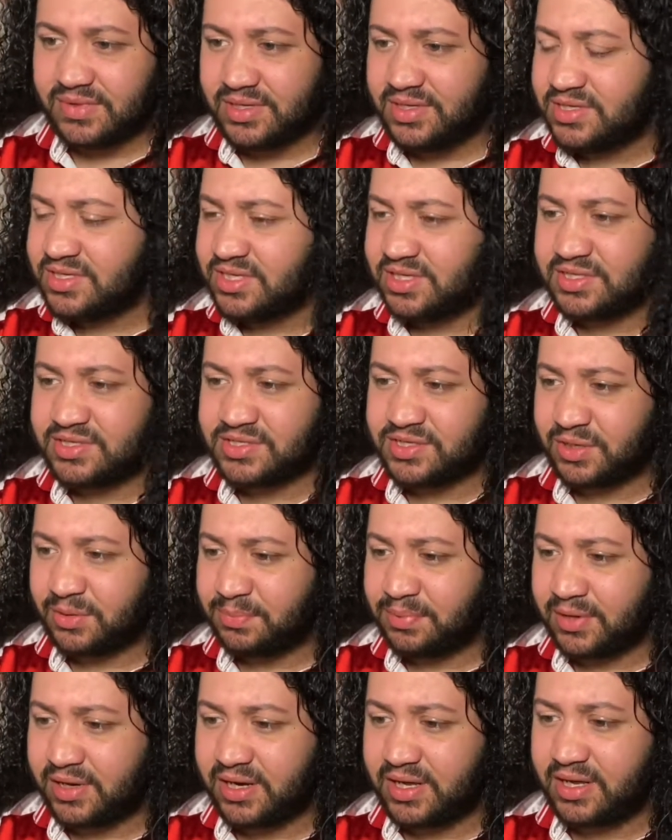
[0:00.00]
She is so
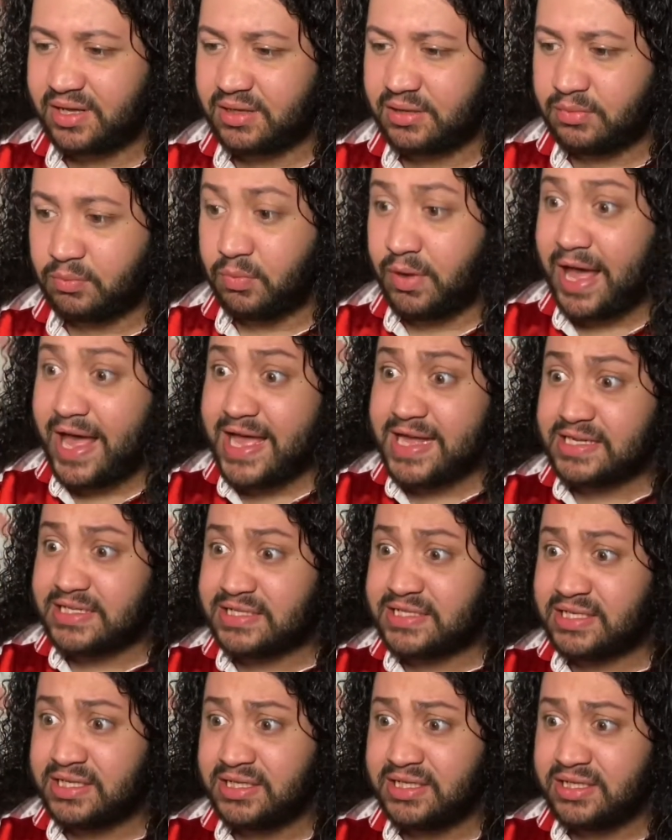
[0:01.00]
pretty. What?